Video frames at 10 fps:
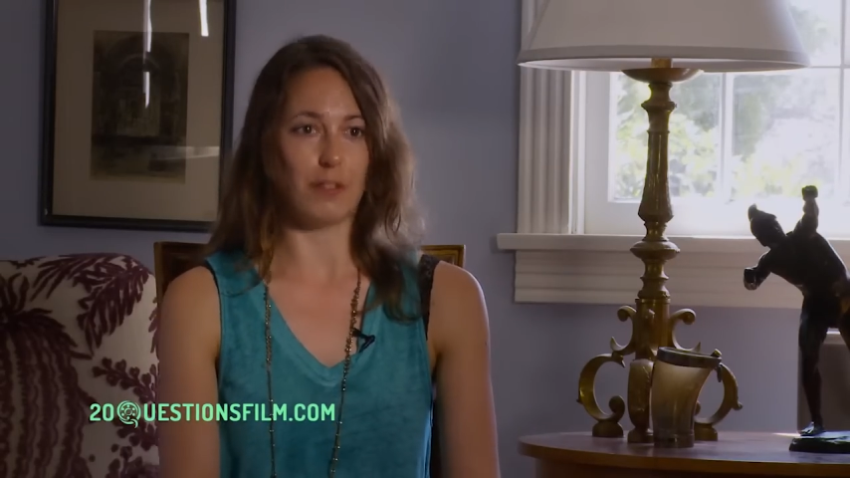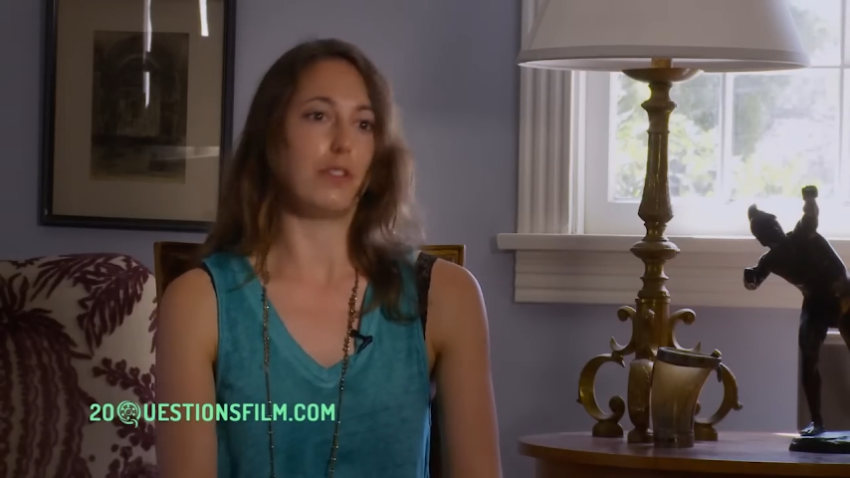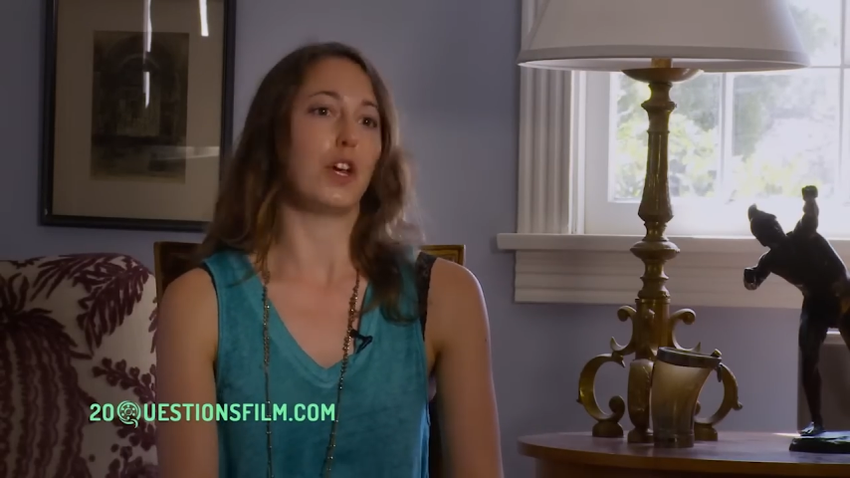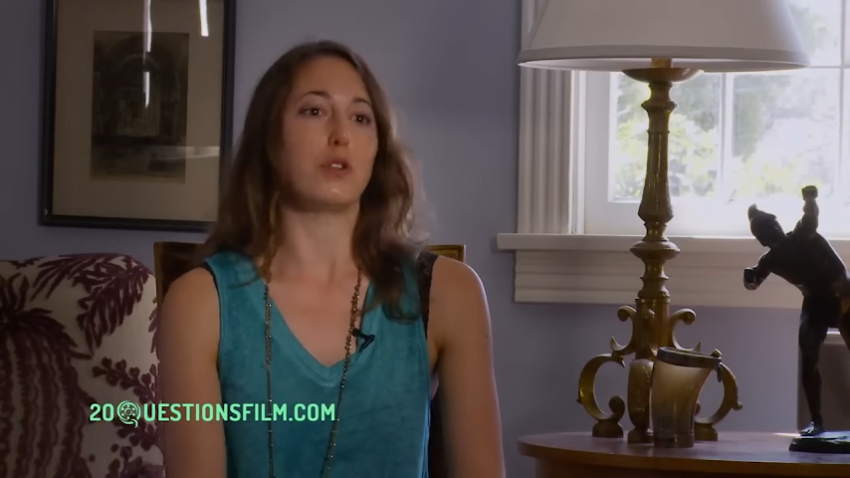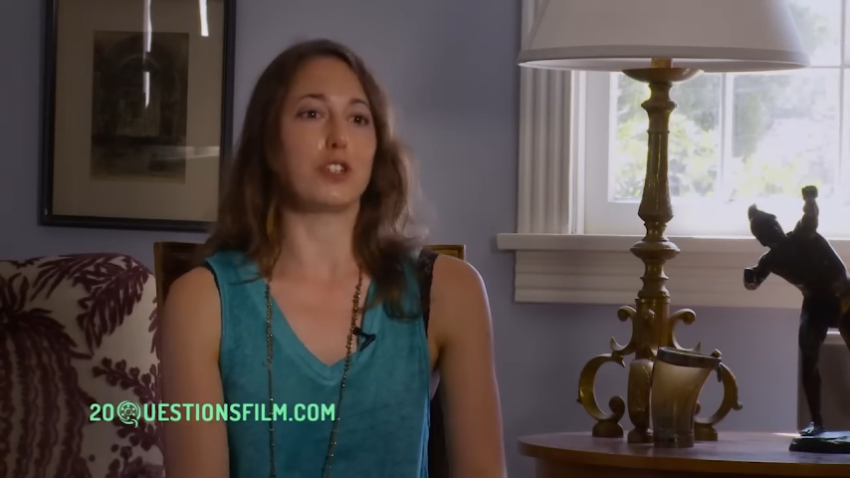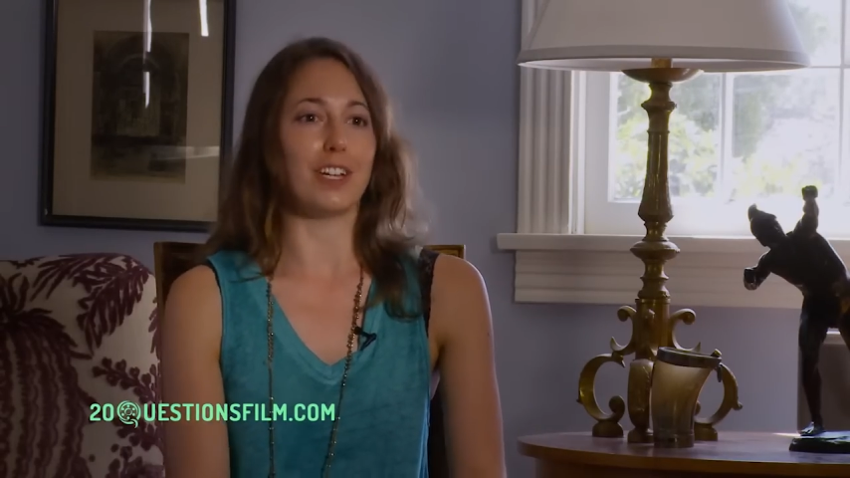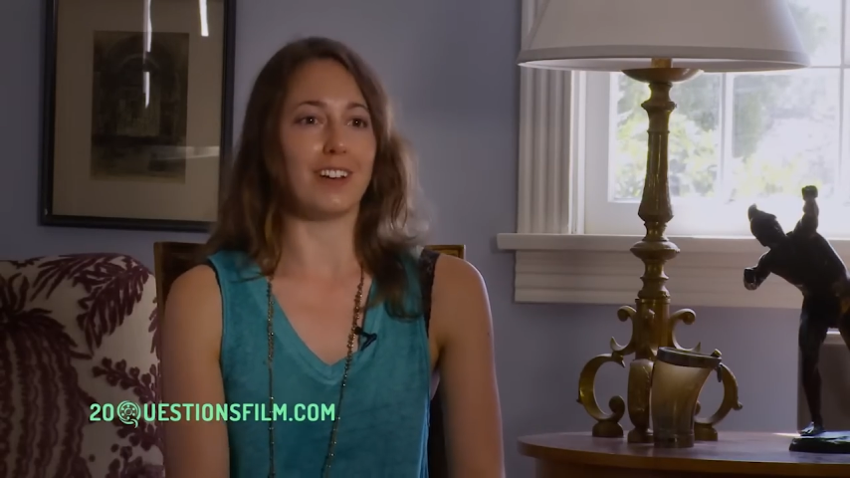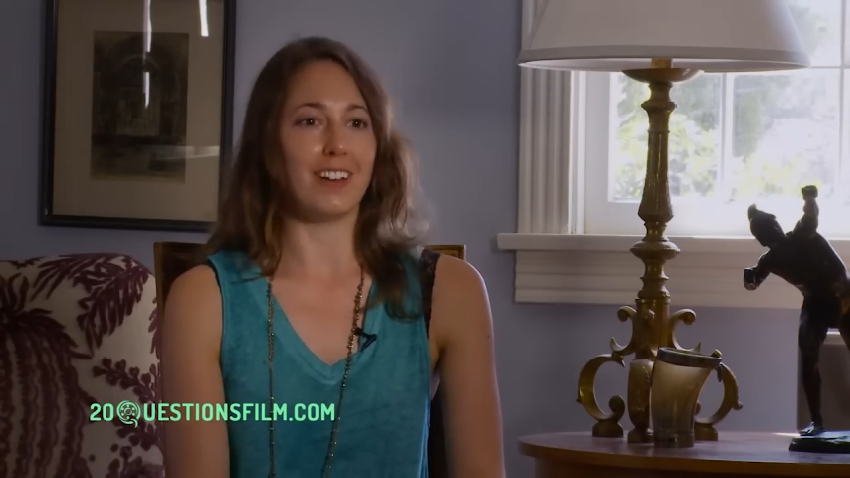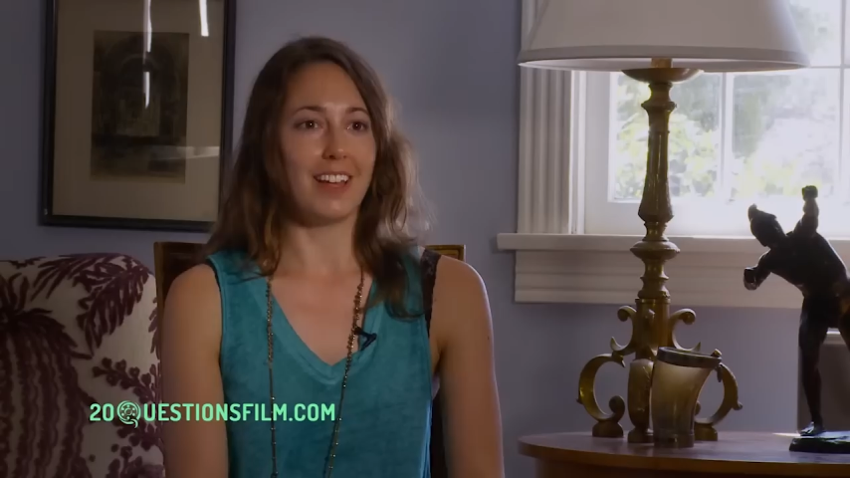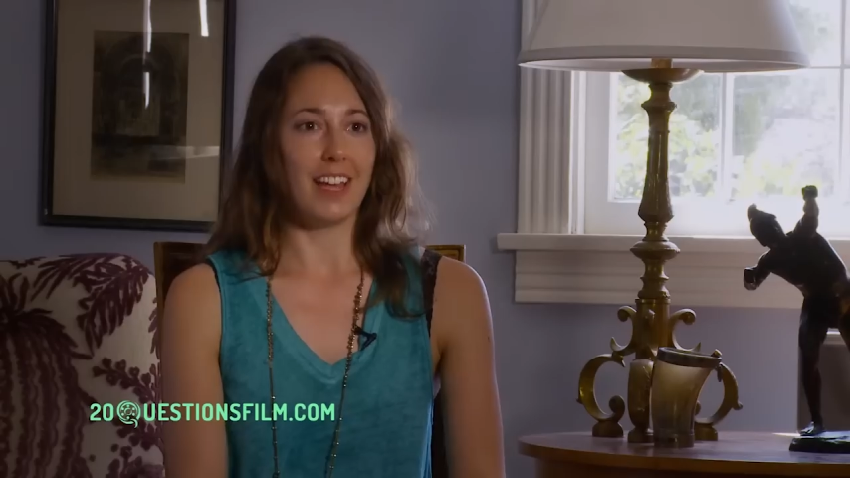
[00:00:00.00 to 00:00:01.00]
of the
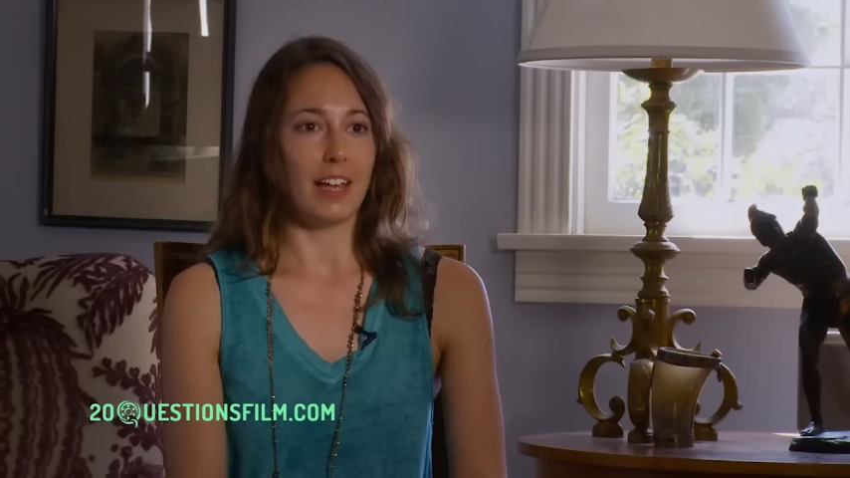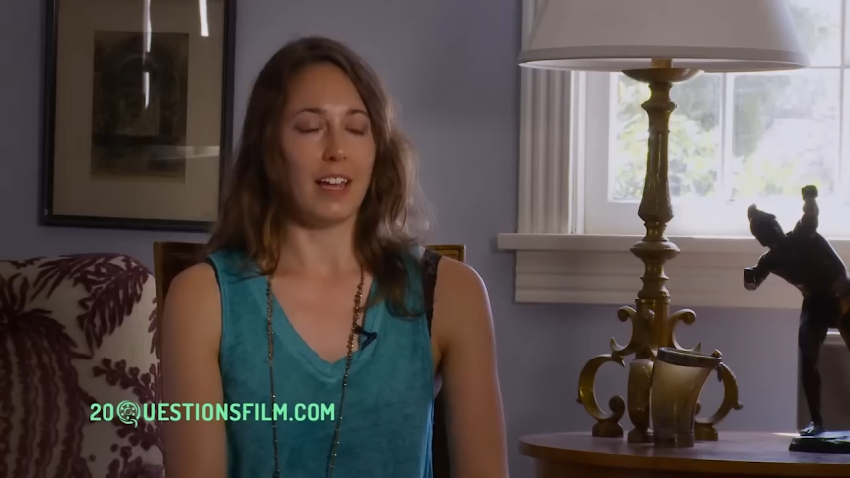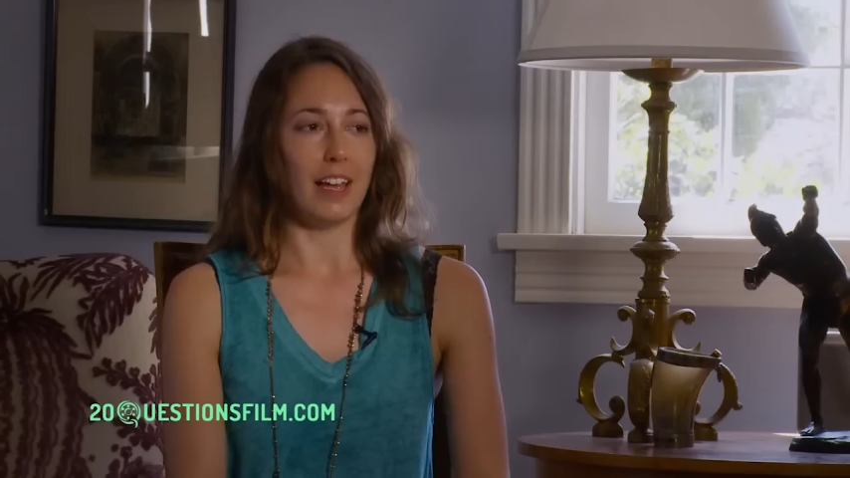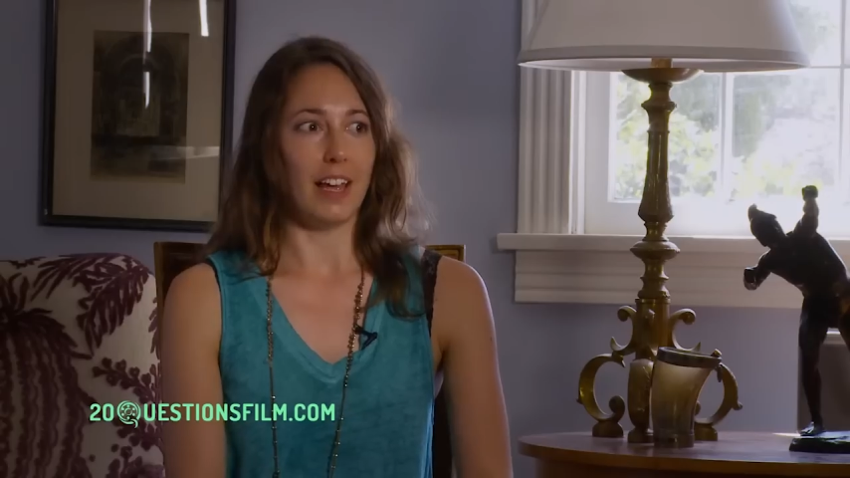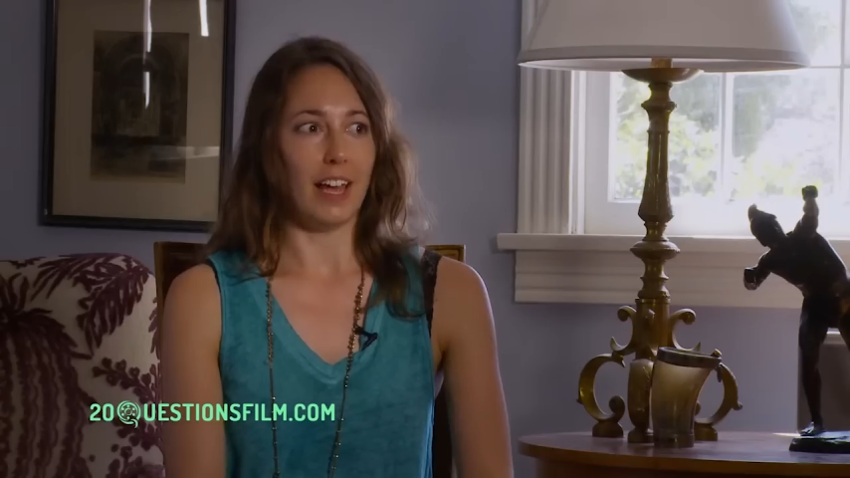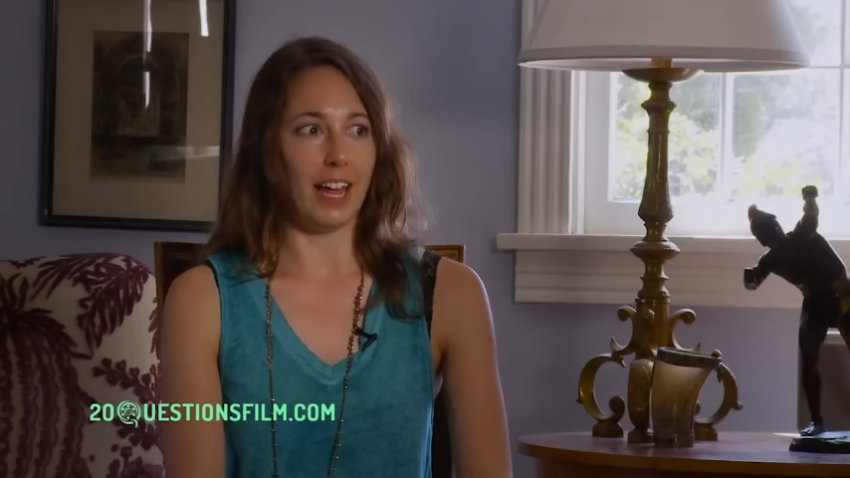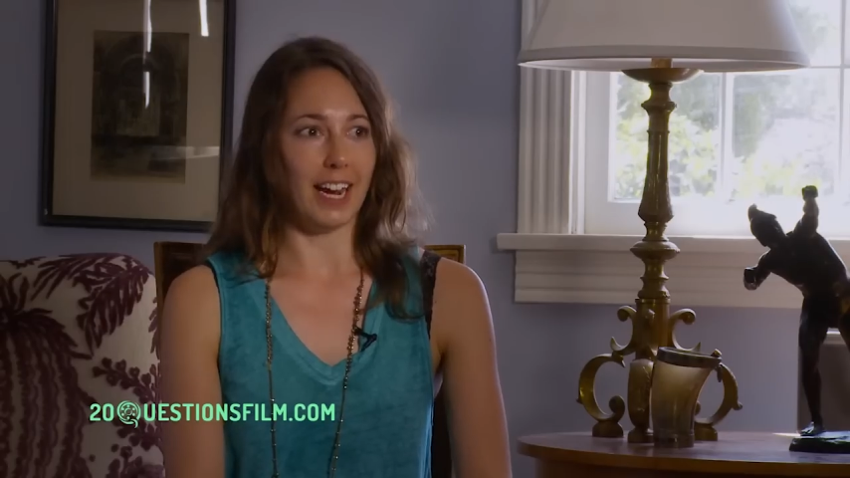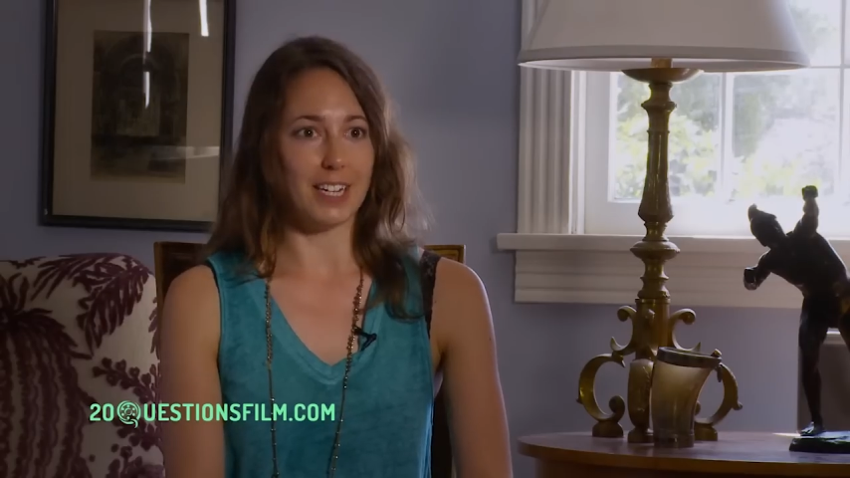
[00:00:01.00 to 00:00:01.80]
ocean and